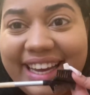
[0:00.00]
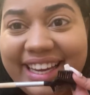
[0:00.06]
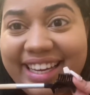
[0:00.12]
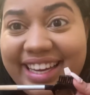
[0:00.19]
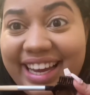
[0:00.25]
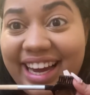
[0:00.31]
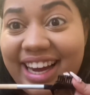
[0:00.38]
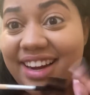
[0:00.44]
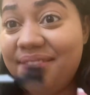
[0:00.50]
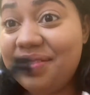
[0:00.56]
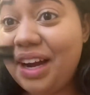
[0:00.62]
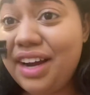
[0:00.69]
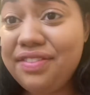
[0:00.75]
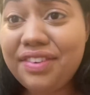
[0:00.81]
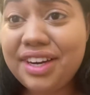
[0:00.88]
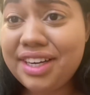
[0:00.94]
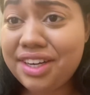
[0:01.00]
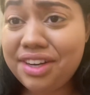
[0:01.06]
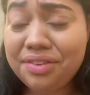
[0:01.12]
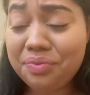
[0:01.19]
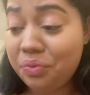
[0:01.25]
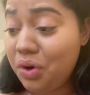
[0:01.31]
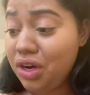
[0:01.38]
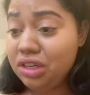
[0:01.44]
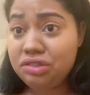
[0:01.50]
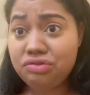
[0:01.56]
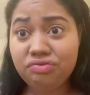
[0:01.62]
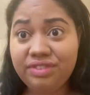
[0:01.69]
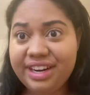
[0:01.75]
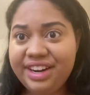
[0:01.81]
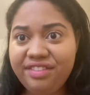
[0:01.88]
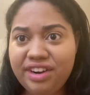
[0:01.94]
Yeah, I find it works
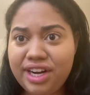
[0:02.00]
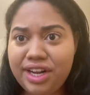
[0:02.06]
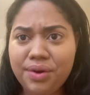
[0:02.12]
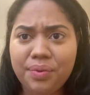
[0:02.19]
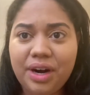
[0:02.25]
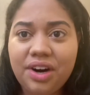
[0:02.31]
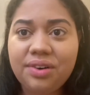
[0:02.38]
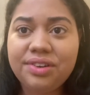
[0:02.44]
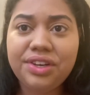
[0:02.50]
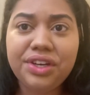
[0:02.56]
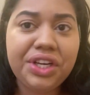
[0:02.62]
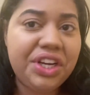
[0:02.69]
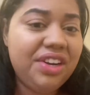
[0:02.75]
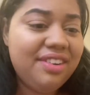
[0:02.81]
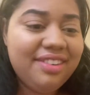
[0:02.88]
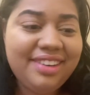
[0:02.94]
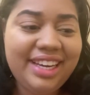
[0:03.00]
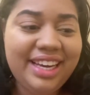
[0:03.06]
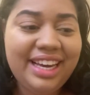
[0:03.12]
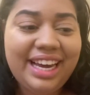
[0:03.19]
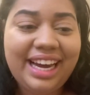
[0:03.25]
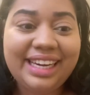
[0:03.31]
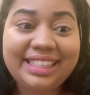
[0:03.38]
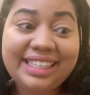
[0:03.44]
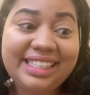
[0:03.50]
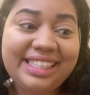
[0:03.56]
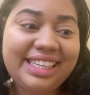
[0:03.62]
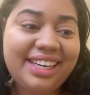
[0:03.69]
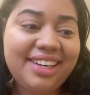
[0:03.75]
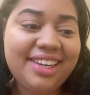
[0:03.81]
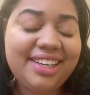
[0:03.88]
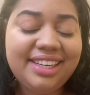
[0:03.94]
really well. As I said
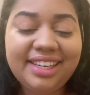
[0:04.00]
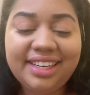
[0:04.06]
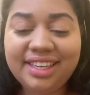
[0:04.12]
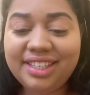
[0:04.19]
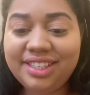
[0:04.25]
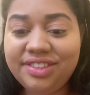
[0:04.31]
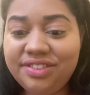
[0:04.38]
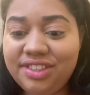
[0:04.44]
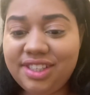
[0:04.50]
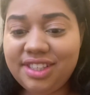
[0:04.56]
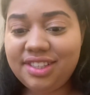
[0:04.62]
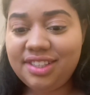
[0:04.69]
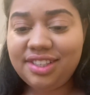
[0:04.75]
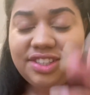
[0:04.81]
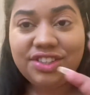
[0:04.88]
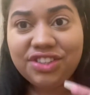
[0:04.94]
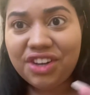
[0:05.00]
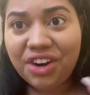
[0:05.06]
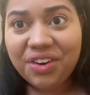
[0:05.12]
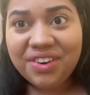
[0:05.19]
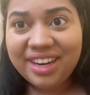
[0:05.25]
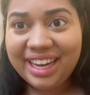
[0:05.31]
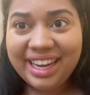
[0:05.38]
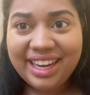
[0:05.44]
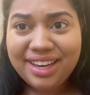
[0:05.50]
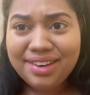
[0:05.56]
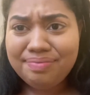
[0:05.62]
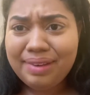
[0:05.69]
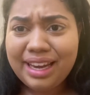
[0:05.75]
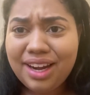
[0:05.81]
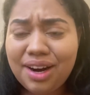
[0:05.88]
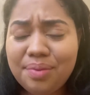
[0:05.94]
earlier, you don't need
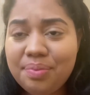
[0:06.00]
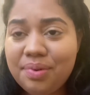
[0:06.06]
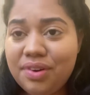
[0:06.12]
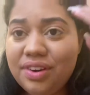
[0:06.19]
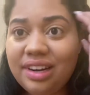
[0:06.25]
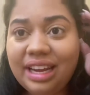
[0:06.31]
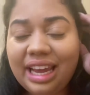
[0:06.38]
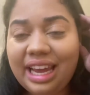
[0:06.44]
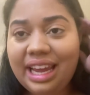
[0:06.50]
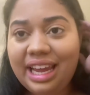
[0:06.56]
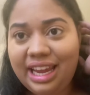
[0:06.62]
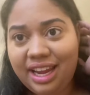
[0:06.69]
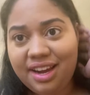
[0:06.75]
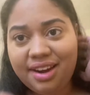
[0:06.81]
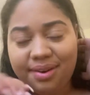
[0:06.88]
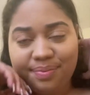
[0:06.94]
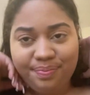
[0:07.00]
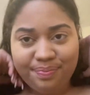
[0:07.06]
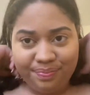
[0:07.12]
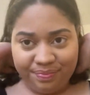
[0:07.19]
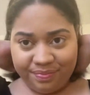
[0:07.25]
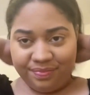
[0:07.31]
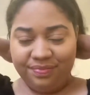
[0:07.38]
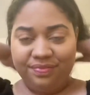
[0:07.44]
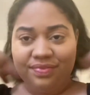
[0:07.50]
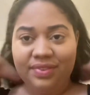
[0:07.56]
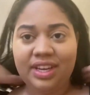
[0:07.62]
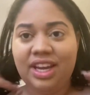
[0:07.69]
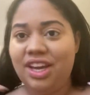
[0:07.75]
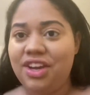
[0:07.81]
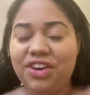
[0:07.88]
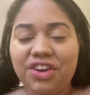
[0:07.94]
makeup on a
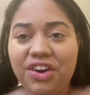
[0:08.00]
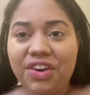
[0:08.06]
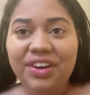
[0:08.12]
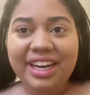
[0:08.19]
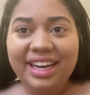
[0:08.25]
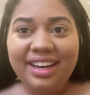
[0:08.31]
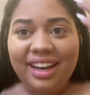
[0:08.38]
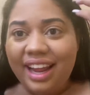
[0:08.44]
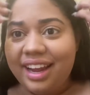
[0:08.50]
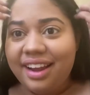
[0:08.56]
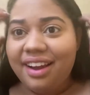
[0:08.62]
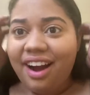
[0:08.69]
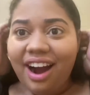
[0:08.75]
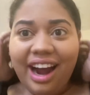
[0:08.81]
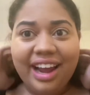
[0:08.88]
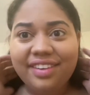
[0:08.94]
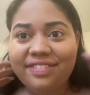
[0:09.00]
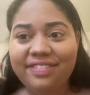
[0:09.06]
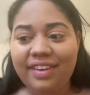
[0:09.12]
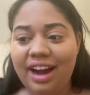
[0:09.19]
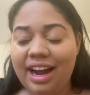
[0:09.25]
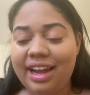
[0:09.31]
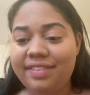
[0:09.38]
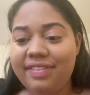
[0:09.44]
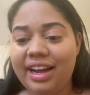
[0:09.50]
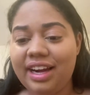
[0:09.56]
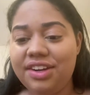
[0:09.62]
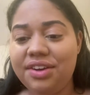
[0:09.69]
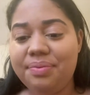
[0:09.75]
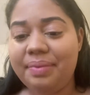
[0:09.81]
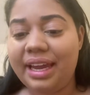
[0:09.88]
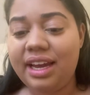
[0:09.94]
you don't need like high value
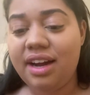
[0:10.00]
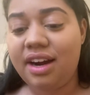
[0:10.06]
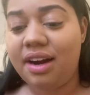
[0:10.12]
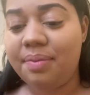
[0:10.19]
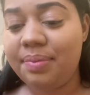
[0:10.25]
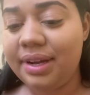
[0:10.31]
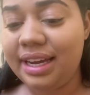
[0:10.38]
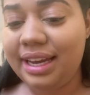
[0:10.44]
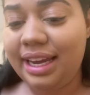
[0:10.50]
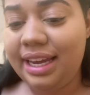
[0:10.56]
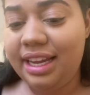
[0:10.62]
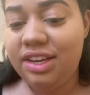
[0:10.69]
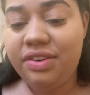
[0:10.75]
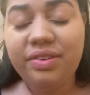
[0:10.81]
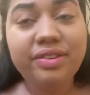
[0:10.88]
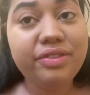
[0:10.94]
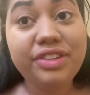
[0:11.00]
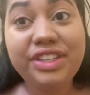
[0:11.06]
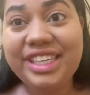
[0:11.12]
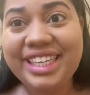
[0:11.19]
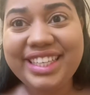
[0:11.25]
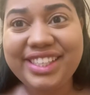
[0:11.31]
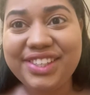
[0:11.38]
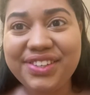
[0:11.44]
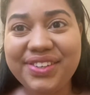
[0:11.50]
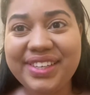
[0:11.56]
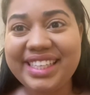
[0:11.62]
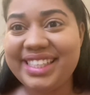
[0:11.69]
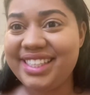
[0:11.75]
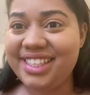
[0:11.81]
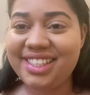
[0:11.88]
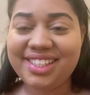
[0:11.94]
makeup. All you need to do is
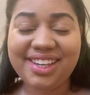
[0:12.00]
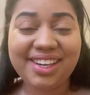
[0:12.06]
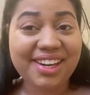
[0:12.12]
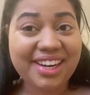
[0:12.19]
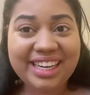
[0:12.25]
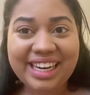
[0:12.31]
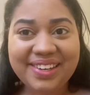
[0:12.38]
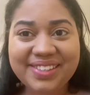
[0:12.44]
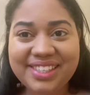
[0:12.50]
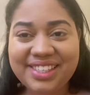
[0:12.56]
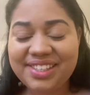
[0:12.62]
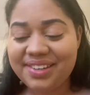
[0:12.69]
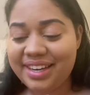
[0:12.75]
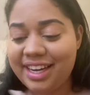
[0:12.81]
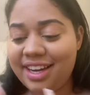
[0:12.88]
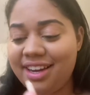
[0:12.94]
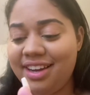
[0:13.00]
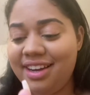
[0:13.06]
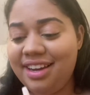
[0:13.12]
just learn how to do it